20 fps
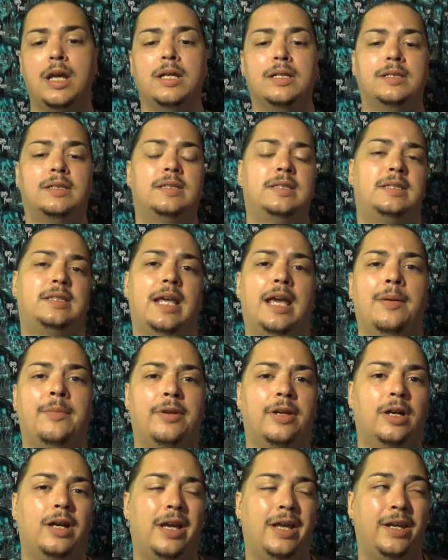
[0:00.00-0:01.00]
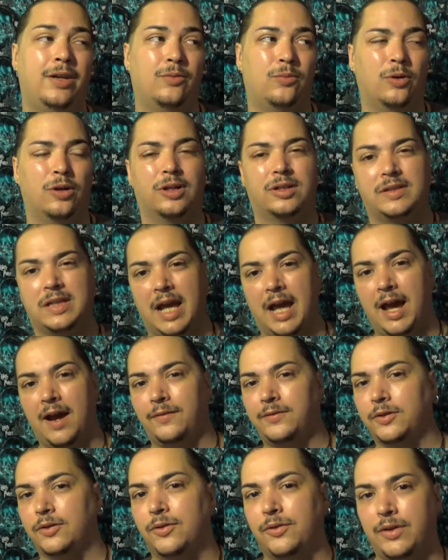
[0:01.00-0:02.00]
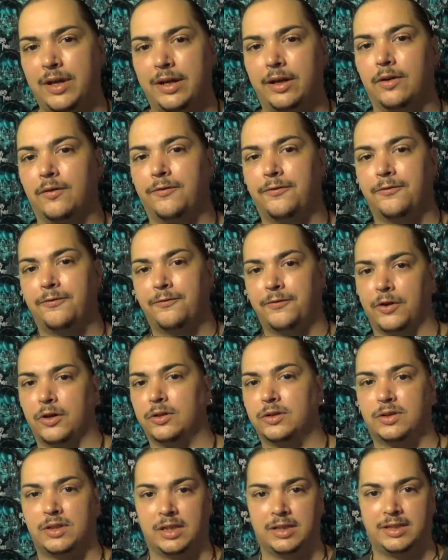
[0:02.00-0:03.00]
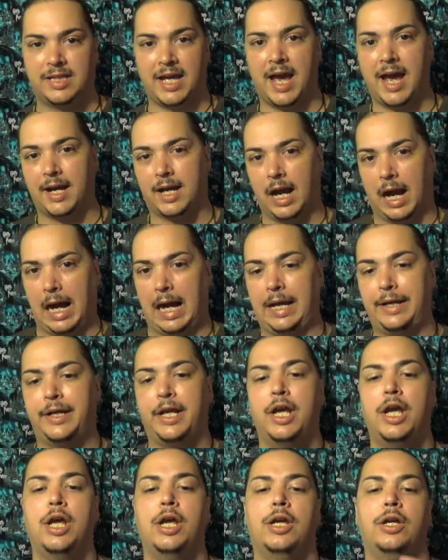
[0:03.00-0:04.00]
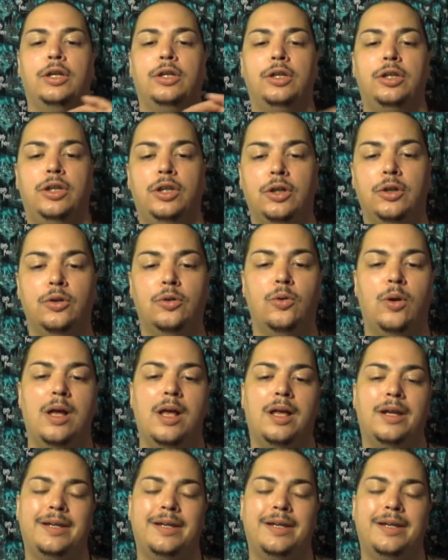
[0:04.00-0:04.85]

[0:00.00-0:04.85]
stamina, and it works after their first attack on you.